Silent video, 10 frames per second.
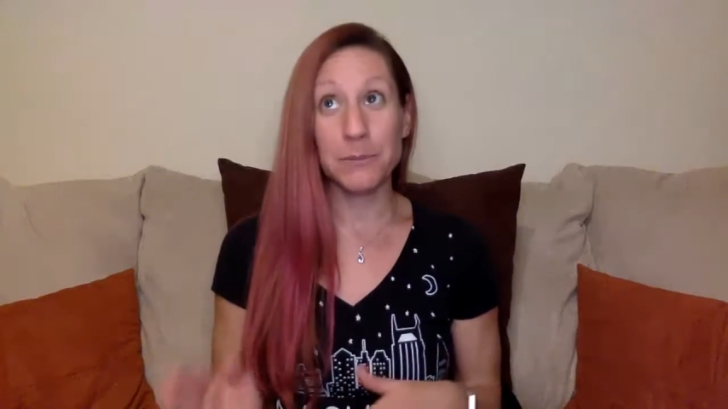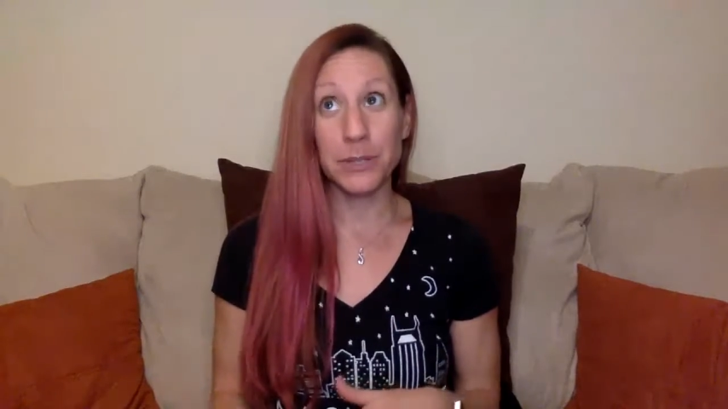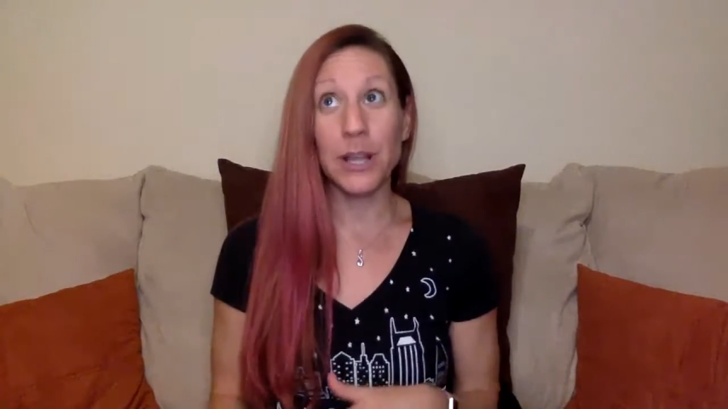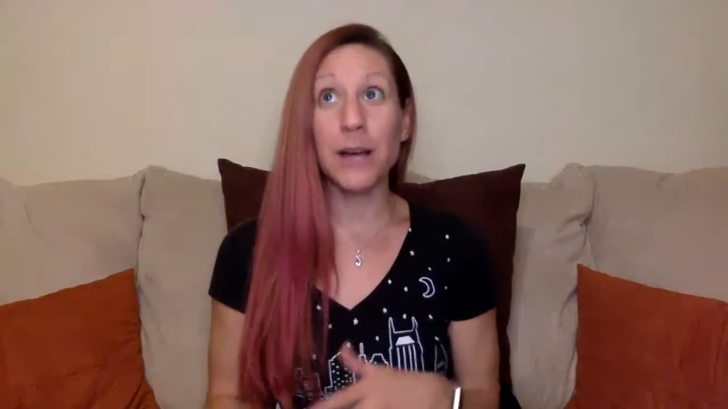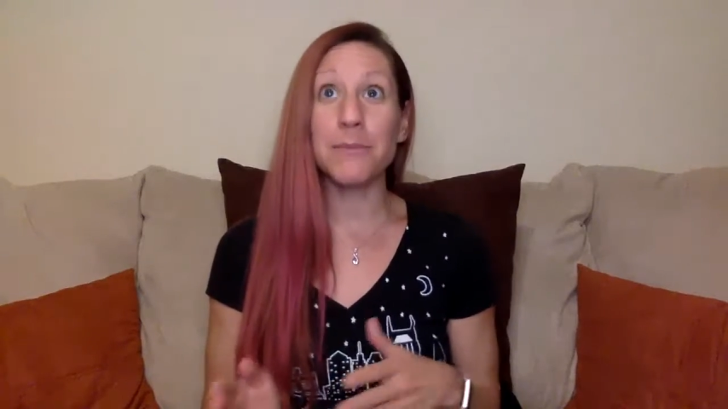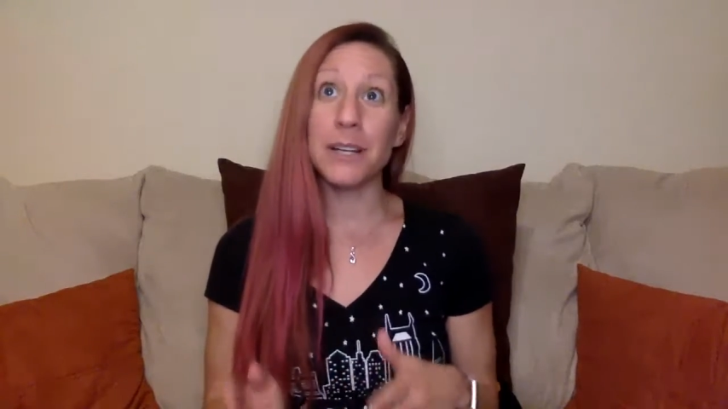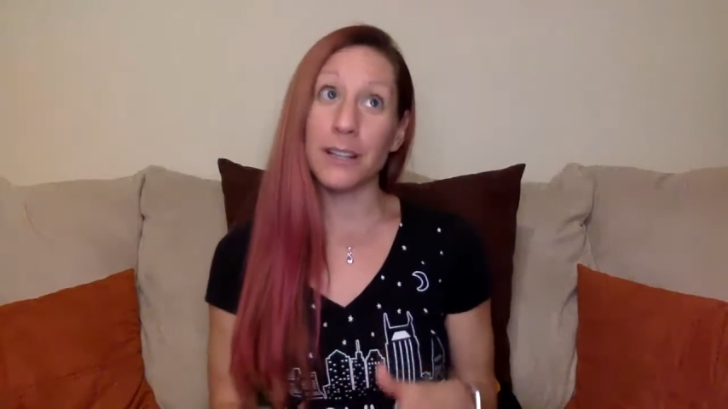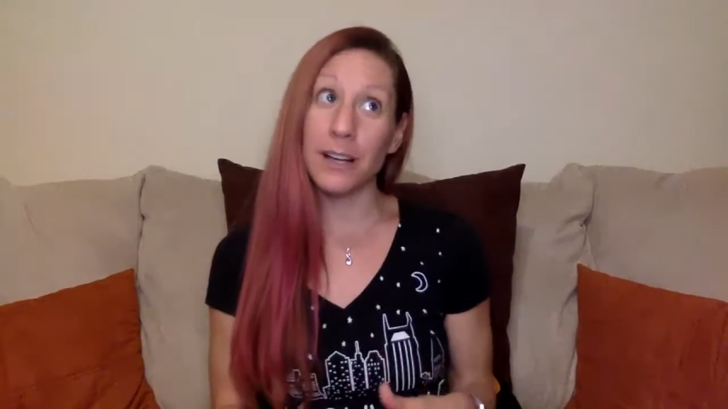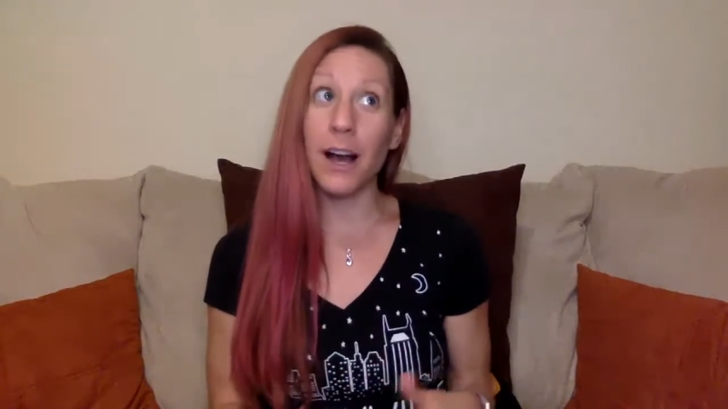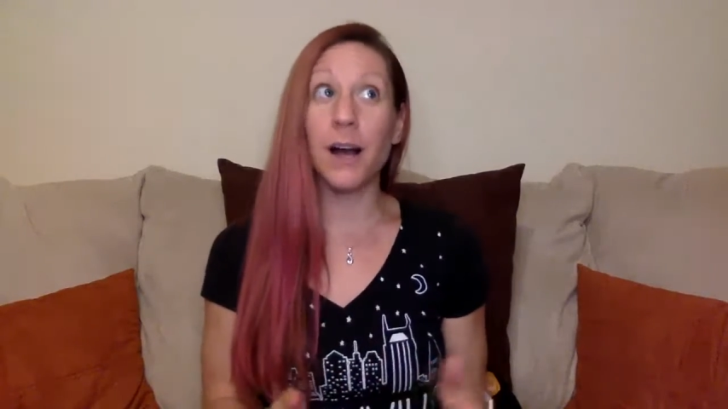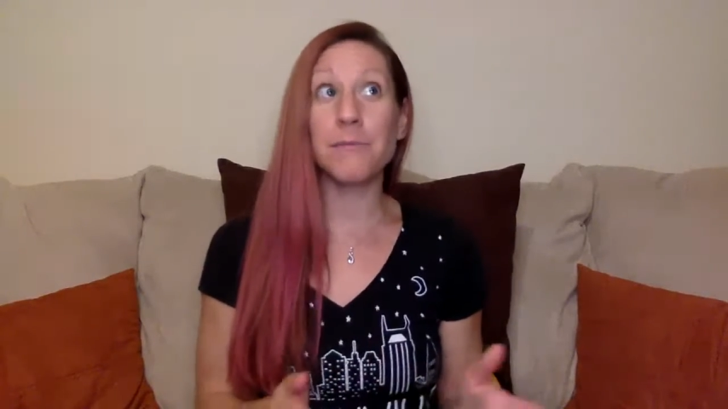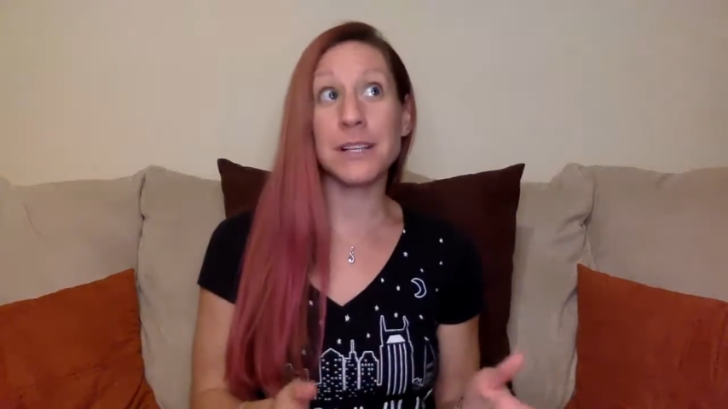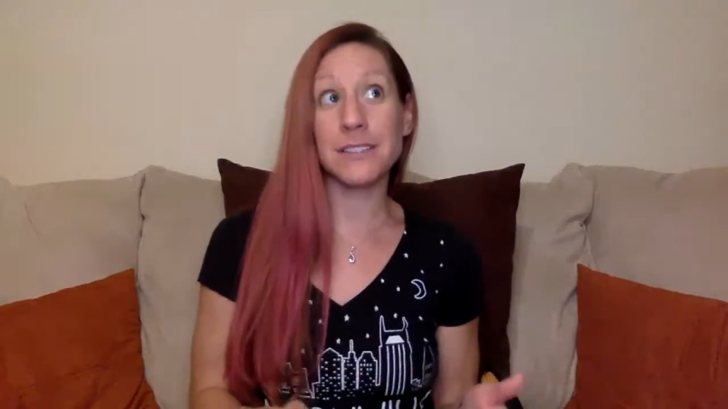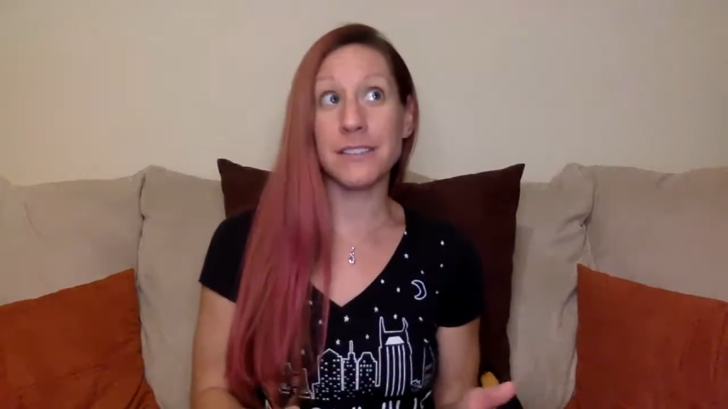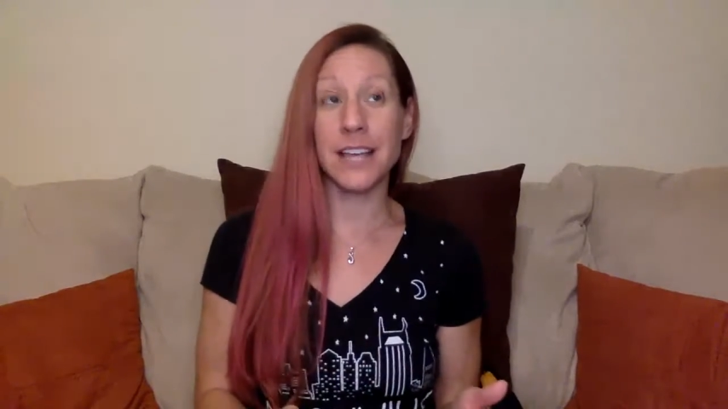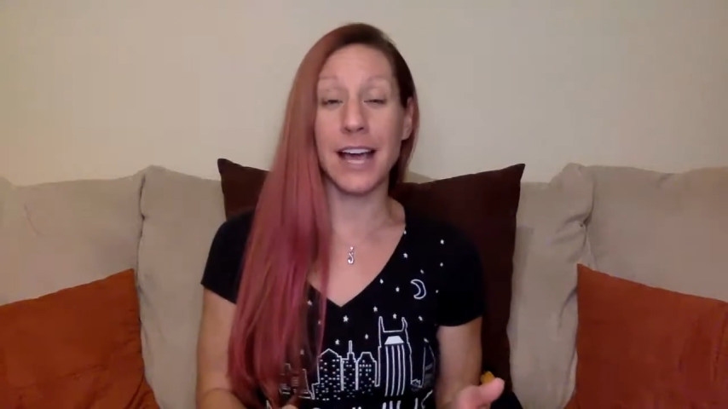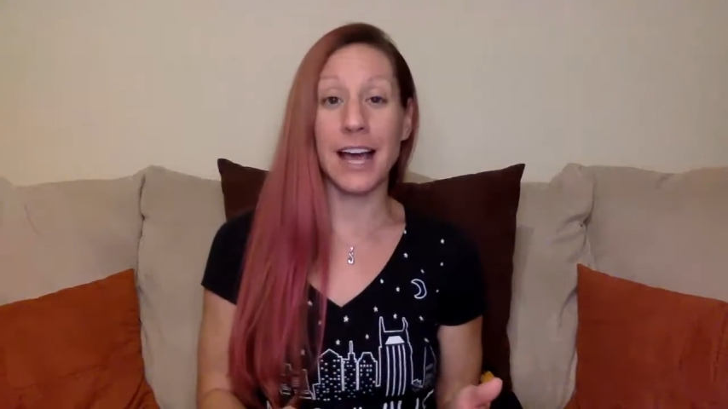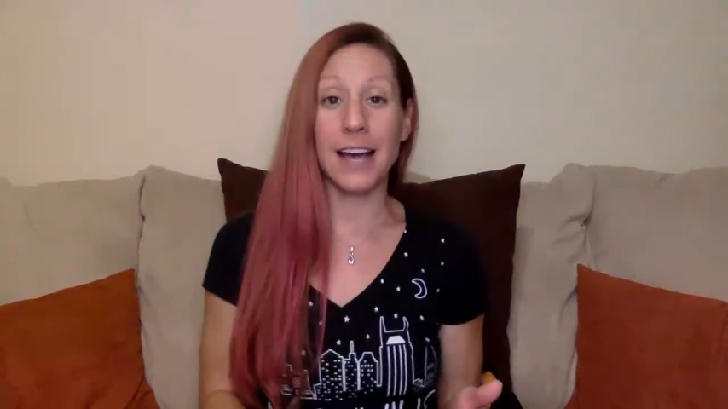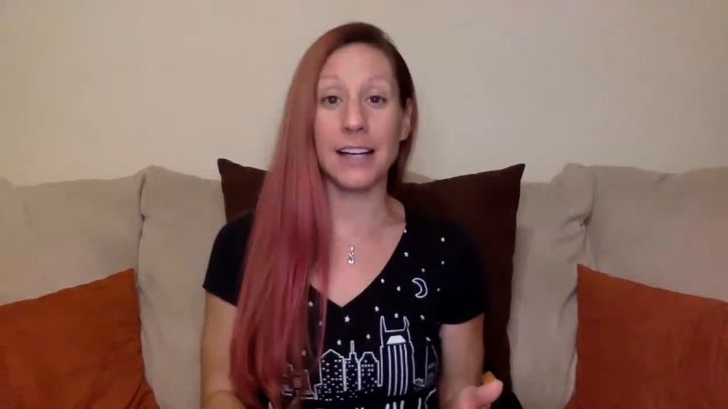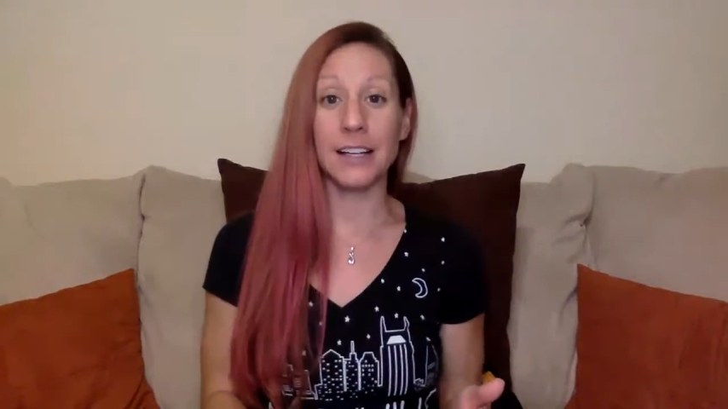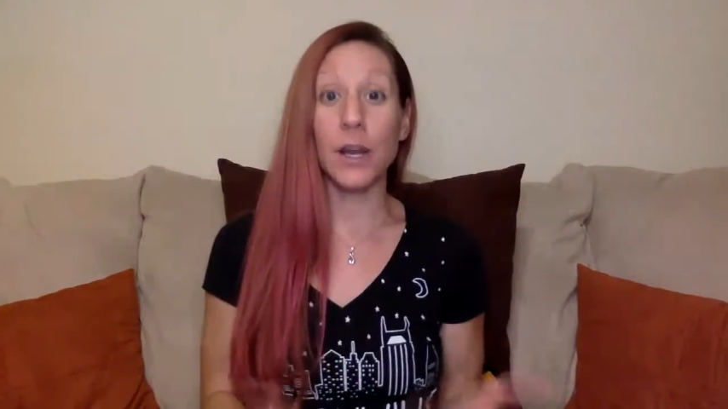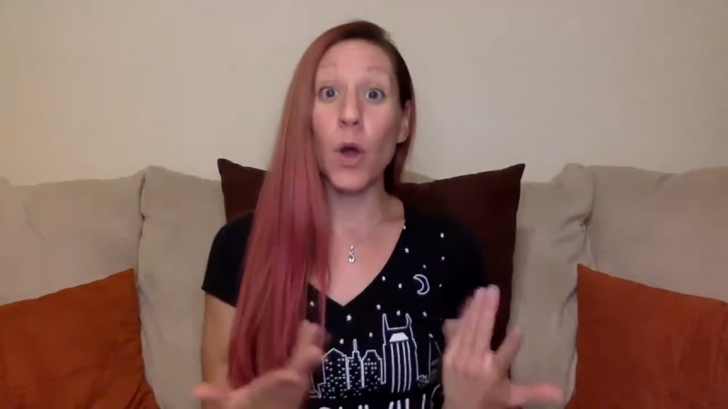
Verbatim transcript: Plum, gum, tag.